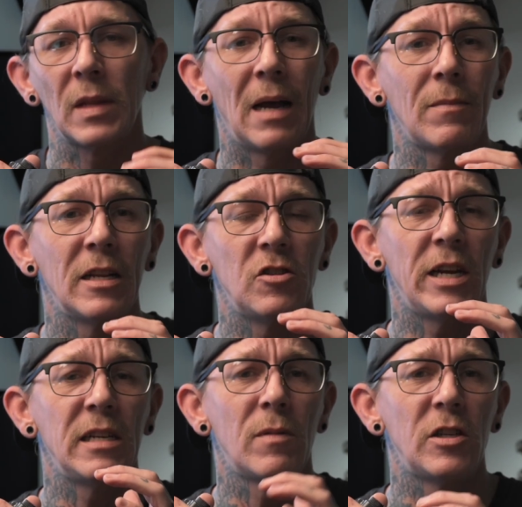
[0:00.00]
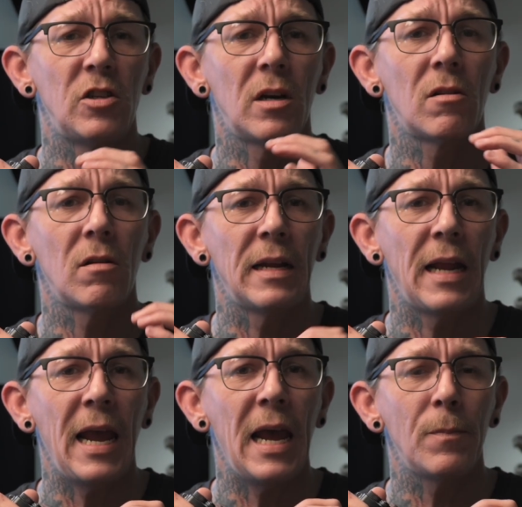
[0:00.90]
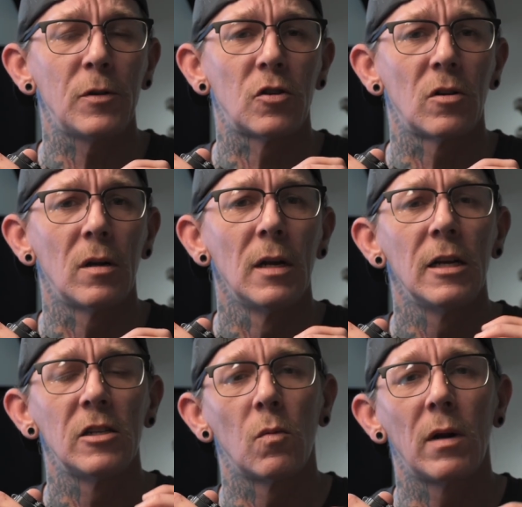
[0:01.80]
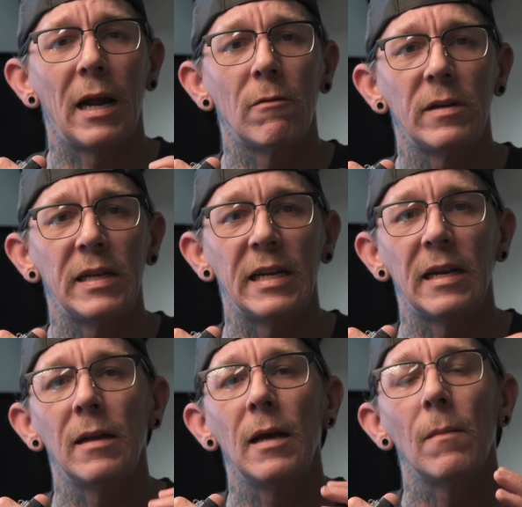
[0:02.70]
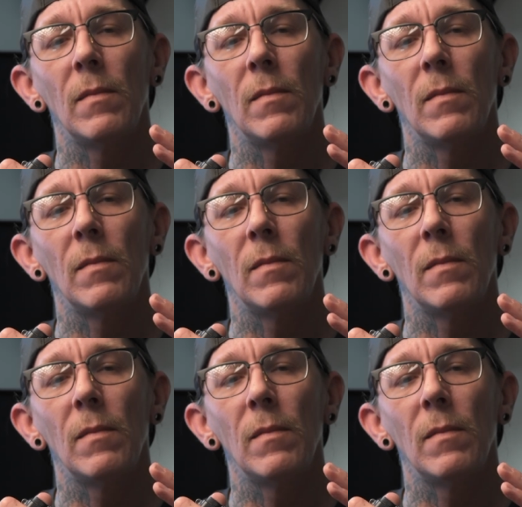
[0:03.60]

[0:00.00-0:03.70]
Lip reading: I'm gonna change my shutter and aperture to where I would need it.